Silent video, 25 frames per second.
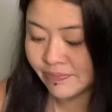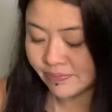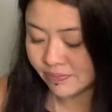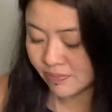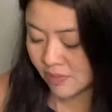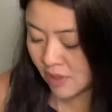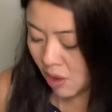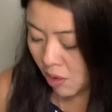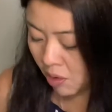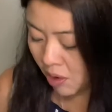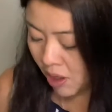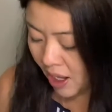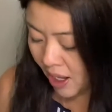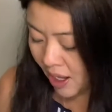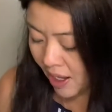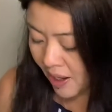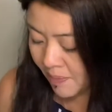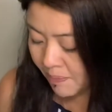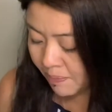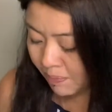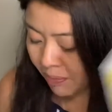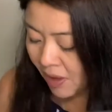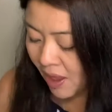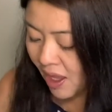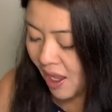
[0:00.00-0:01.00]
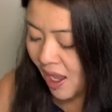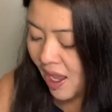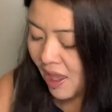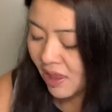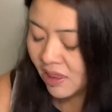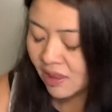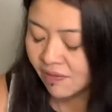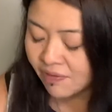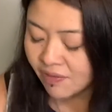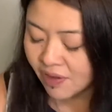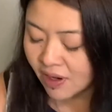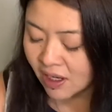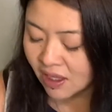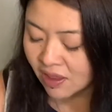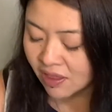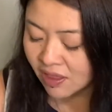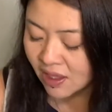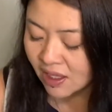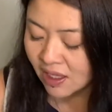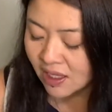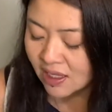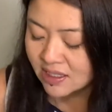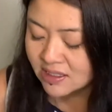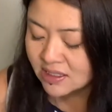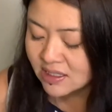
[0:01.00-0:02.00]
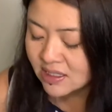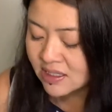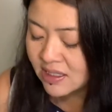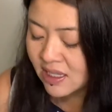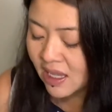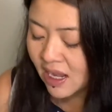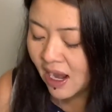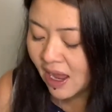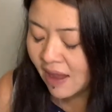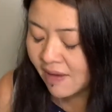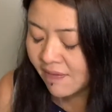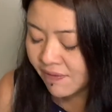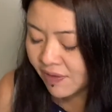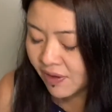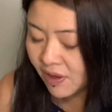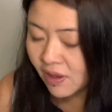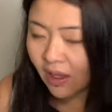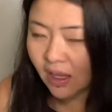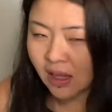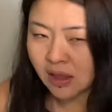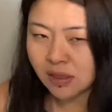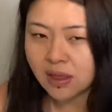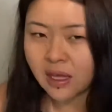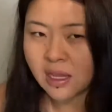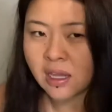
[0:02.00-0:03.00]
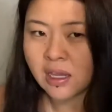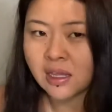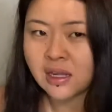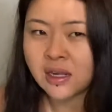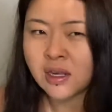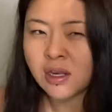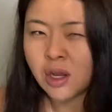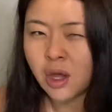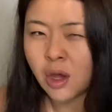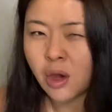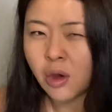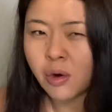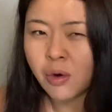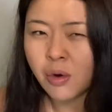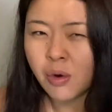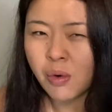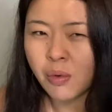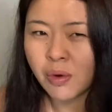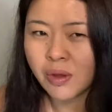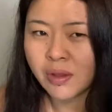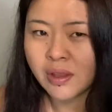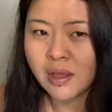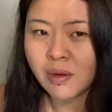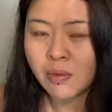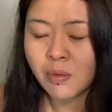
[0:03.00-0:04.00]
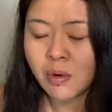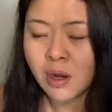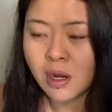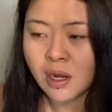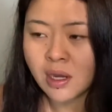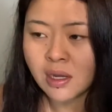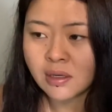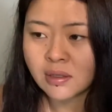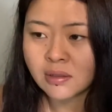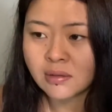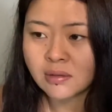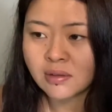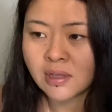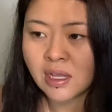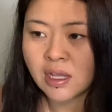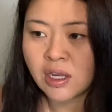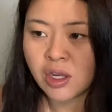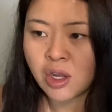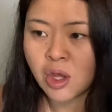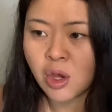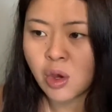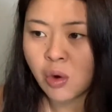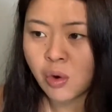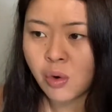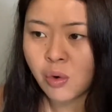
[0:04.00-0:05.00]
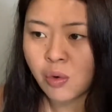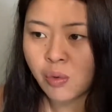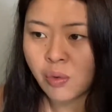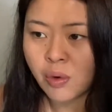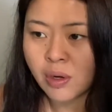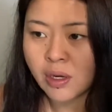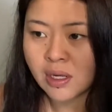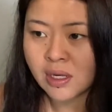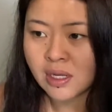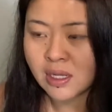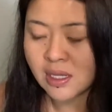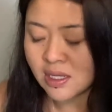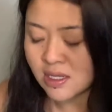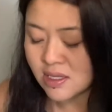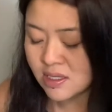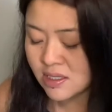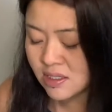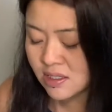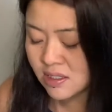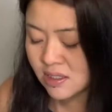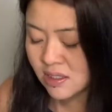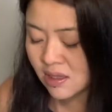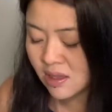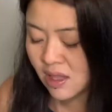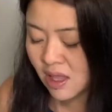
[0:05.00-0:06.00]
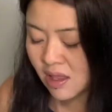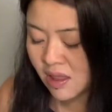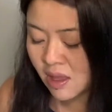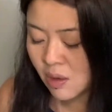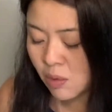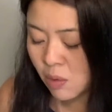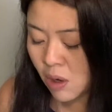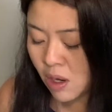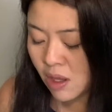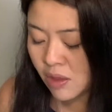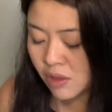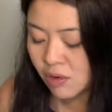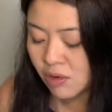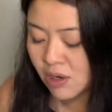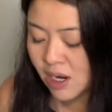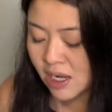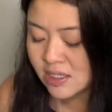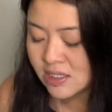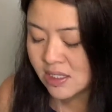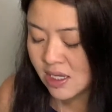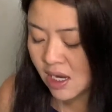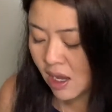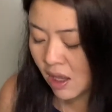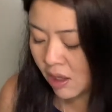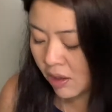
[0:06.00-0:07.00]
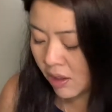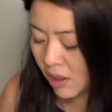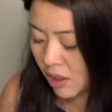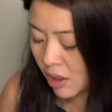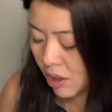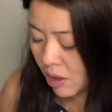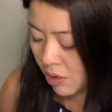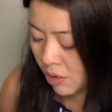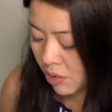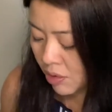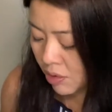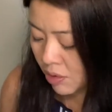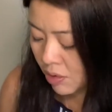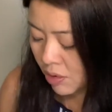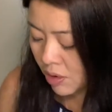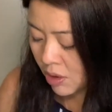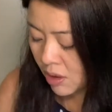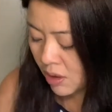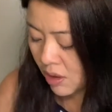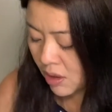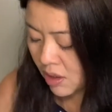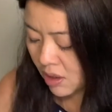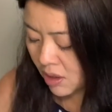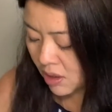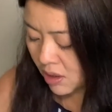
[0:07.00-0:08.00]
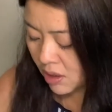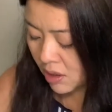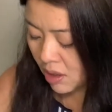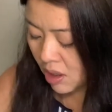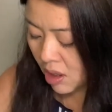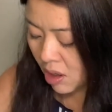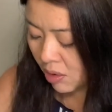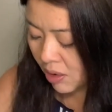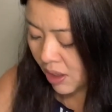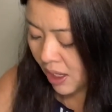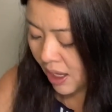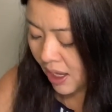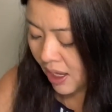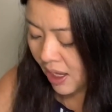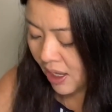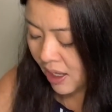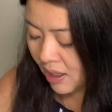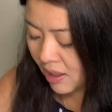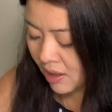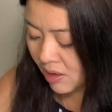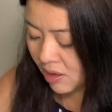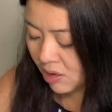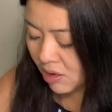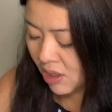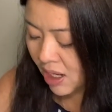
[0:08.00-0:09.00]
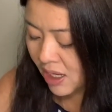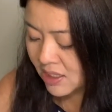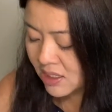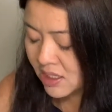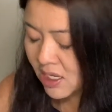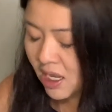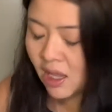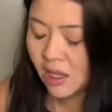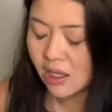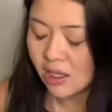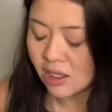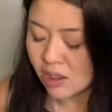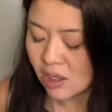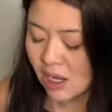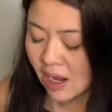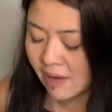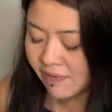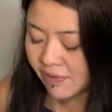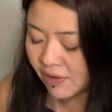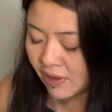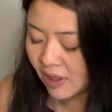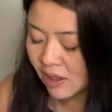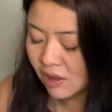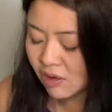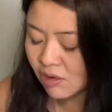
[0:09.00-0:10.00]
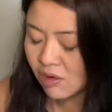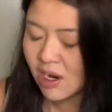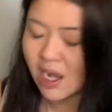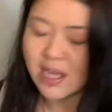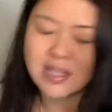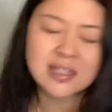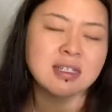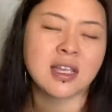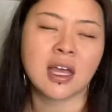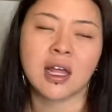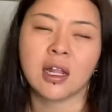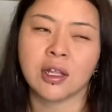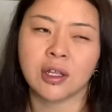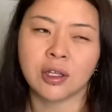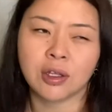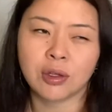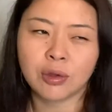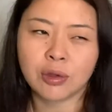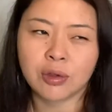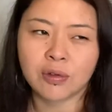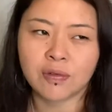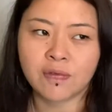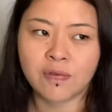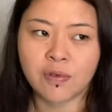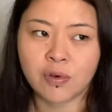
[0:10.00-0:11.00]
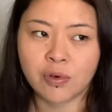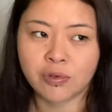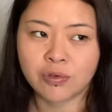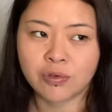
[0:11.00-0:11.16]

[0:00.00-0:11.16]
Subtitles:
okay? And the funny thing is that I feel like they know what they want. They know what it is that they want. They're not telling you, okay? I feel like they're not telling you the full